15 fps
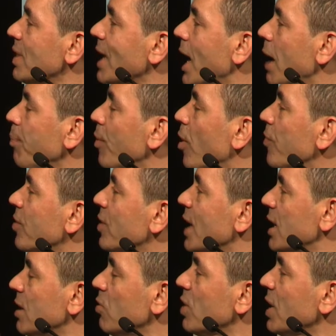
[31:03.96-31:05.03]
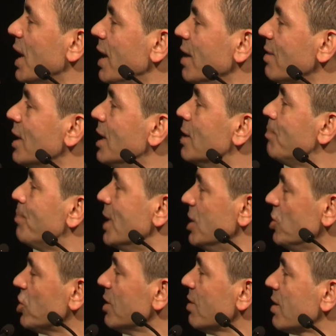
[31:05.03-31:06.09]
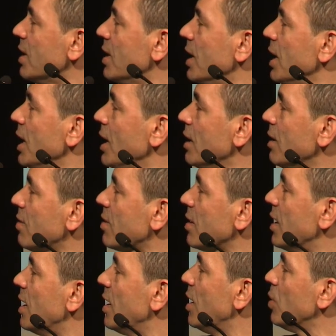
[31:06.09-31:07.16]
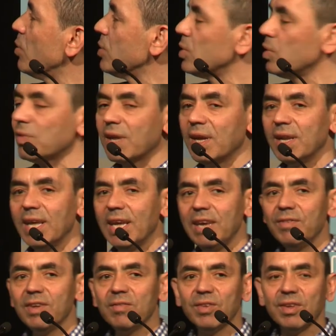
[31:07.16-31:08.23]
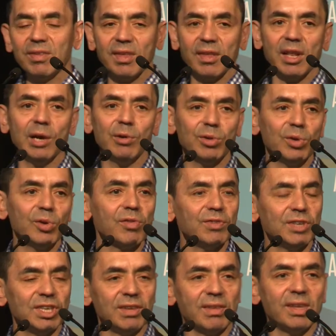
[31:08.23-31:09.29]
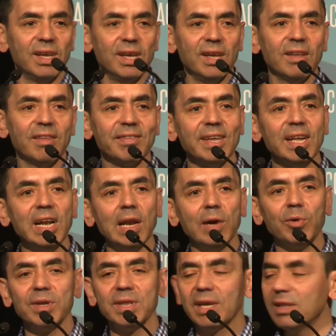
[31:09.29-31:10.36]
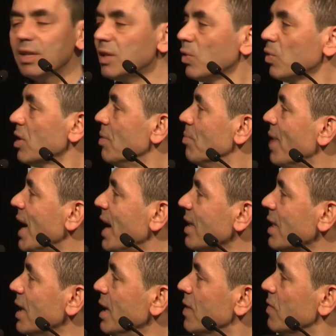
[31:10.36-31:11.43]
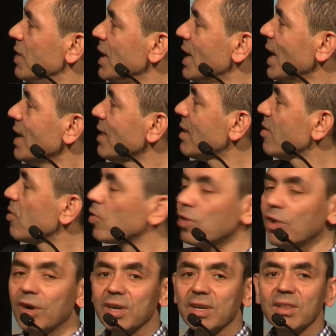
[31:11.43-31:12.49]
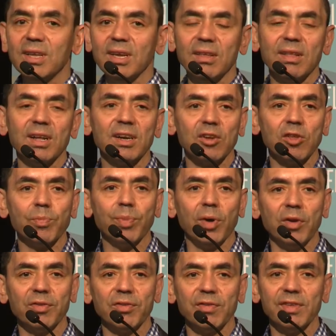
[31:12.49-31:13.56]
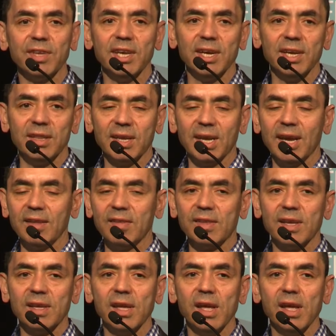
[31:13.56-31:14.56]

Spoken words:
type of cytokines in the patients in this low dose, and even with this low dose, which is still lower than the dose in mice, we get strong T cell responses here in case